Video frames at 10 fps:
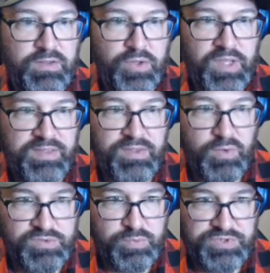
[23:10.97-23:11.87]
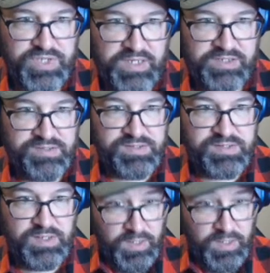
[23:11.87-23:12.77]
a look at those
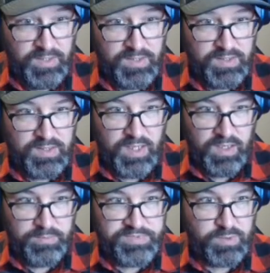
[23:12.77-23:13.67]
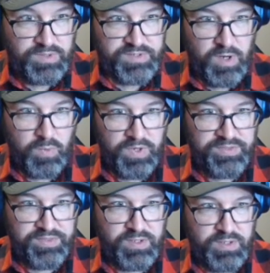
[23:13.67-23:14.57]
projections. So I'll start
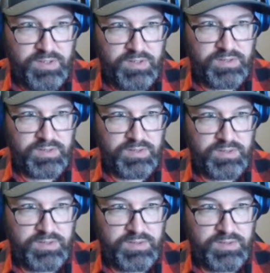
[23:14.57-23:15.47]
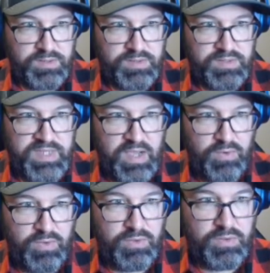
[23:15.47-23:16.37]
with
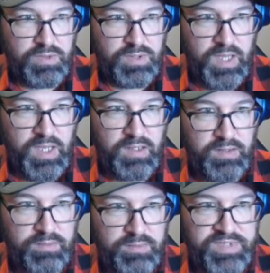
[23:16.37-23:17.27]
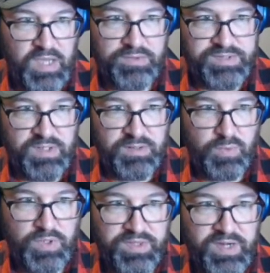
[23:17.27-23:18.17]
Dowdle. Dowdle's the
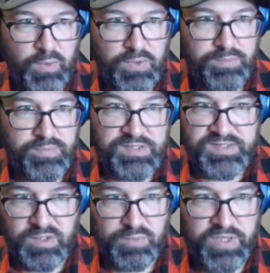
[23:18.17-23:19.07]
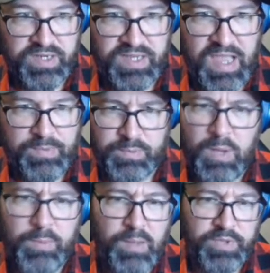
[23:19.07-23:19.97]
one that I would consider playing a captain.
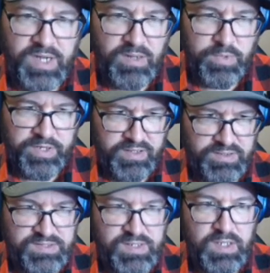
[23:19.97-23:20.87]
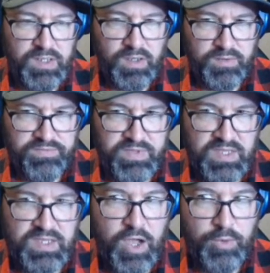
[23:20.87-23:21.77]
Probably not playing anybody else of
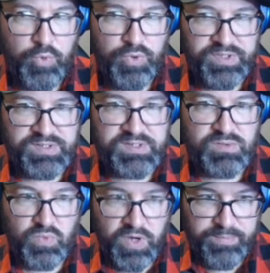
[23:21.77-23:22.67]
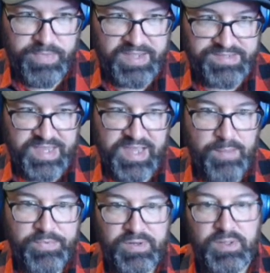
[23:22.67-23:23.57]
the Cowboys running backs at
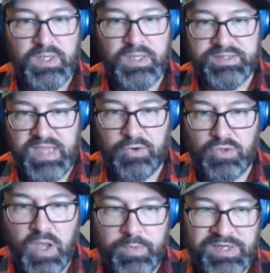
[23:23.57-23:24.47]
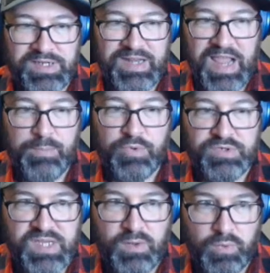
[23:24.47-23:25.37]
captain. Dowdle coming in at
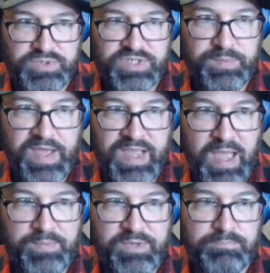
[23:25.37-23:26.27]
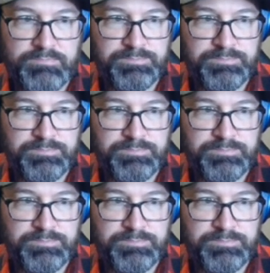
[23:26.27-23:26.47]
8% ownership at captain.